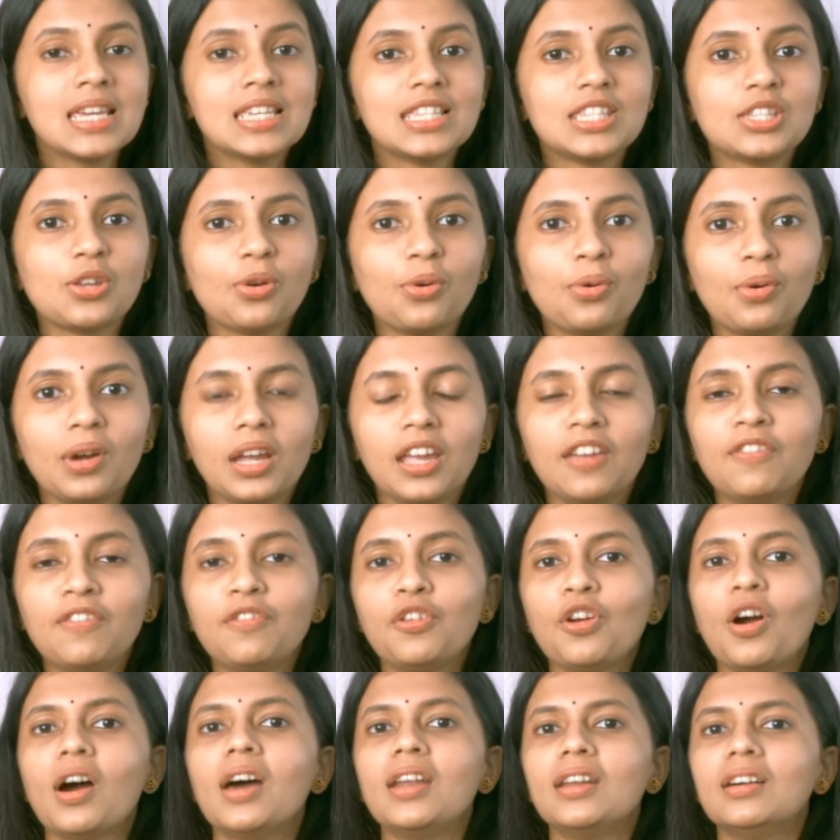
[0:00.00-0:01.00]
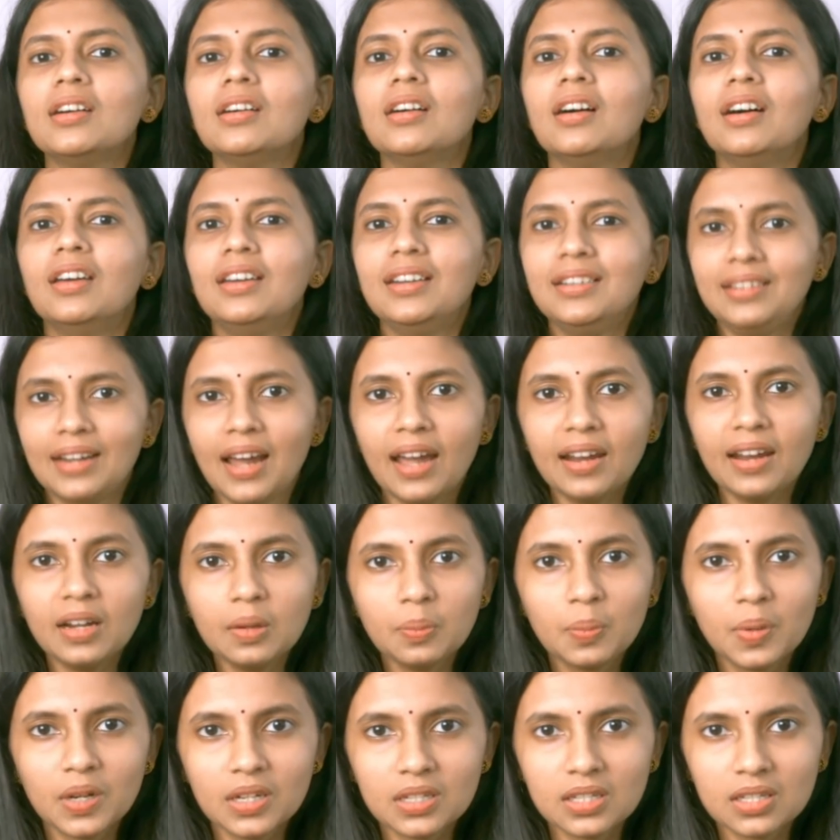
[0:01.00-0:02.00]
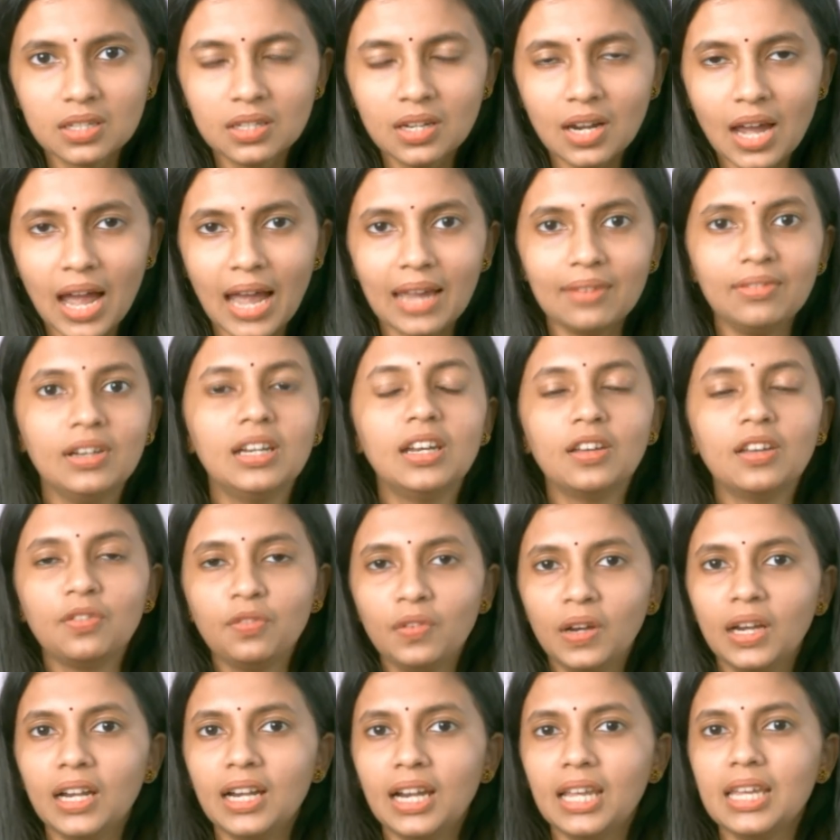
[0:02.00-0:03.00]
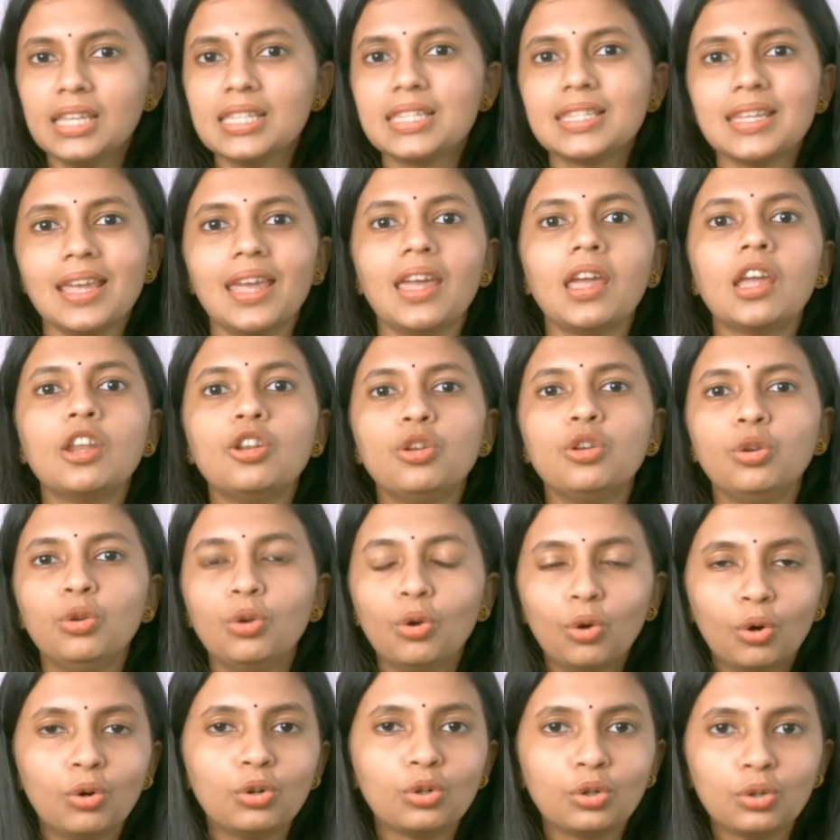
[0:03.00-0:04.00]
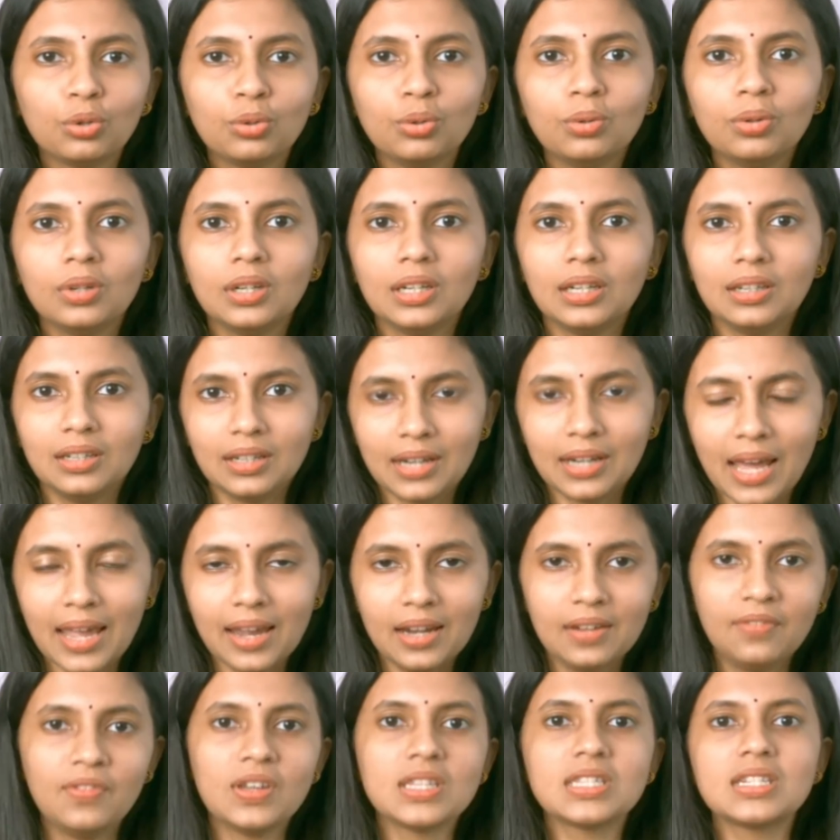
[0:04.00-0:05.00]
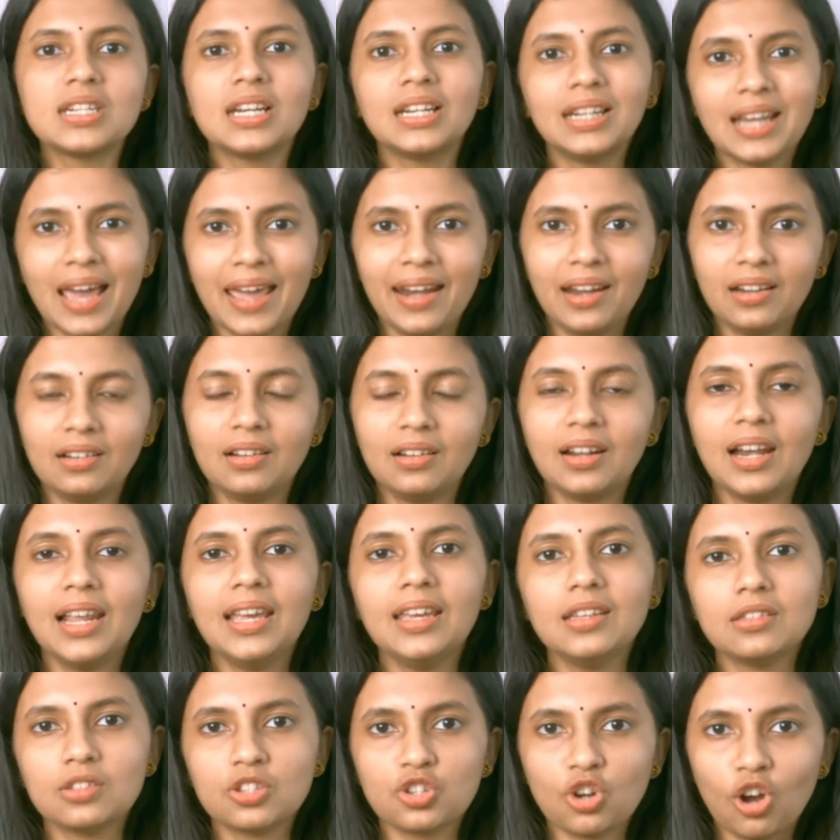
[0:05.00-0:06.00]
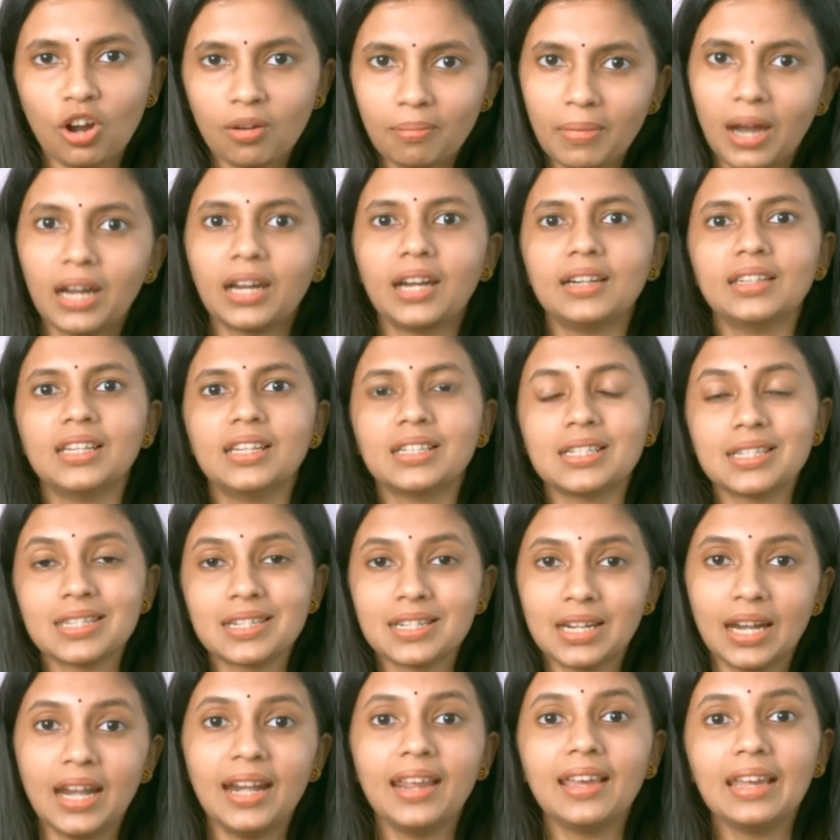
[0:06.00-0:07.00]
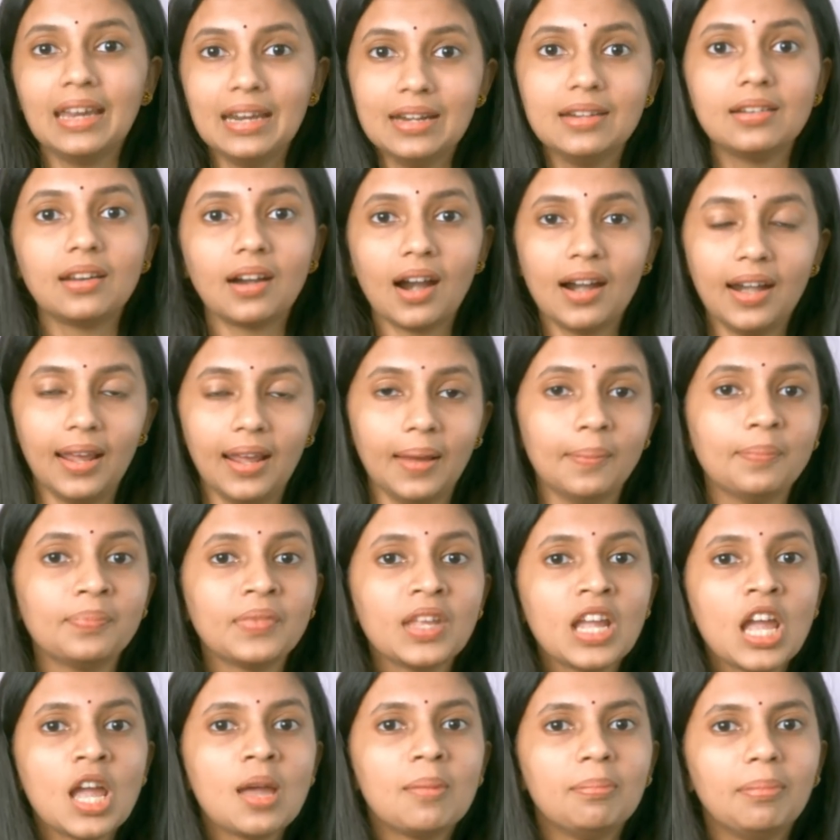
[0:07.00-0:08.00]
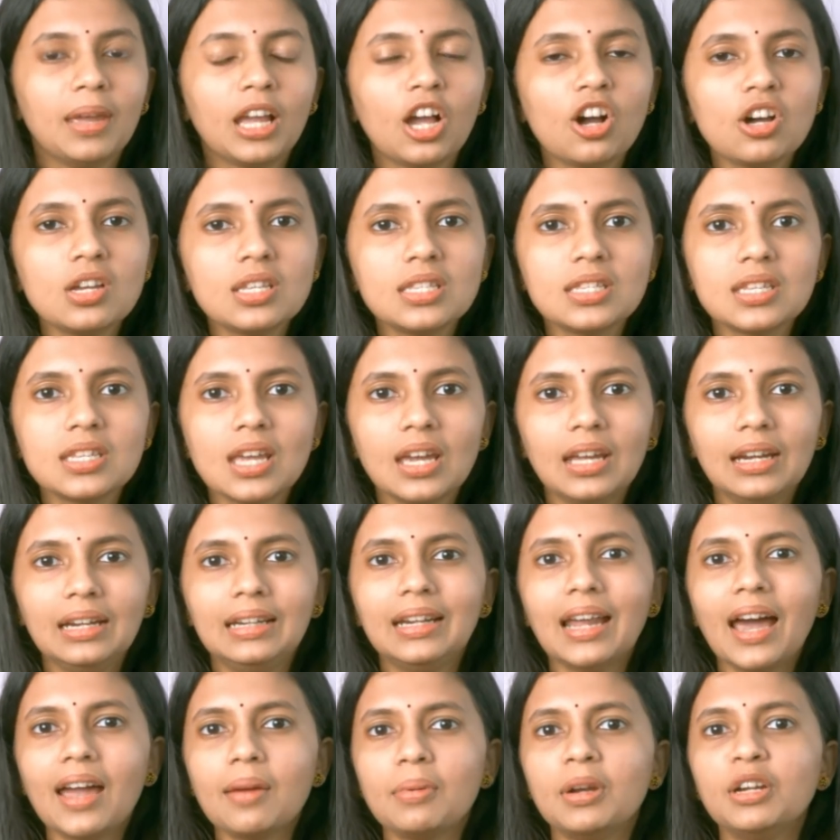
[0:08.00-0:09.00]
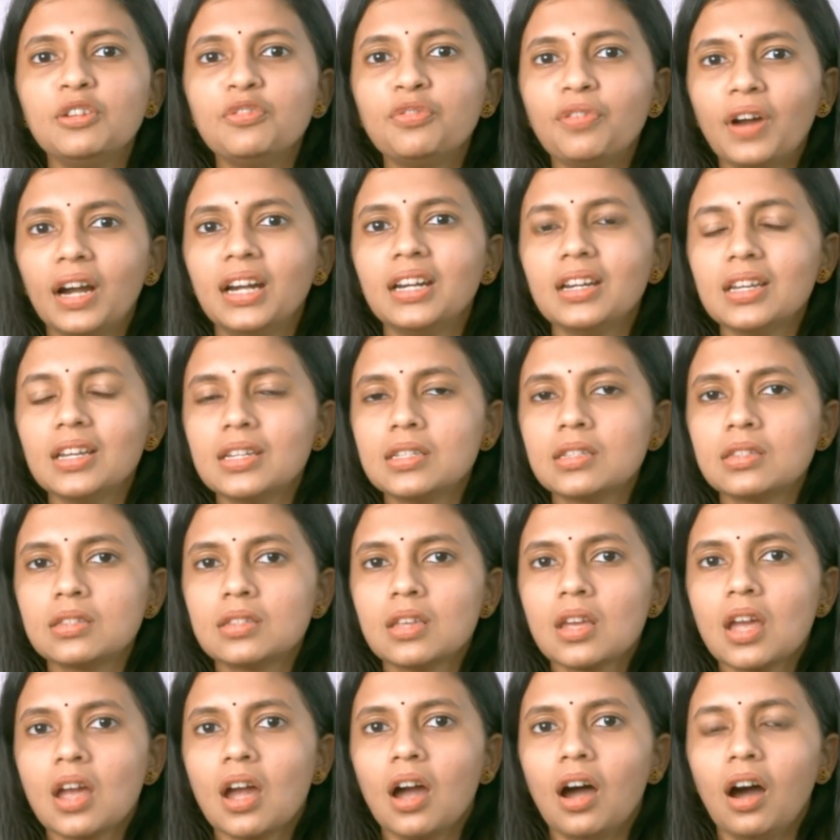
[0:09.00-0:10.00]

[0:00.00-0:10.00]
So if you are a retired person, I will definitely say no to investing directly in stock market, that is trading intraday, because retirement fund is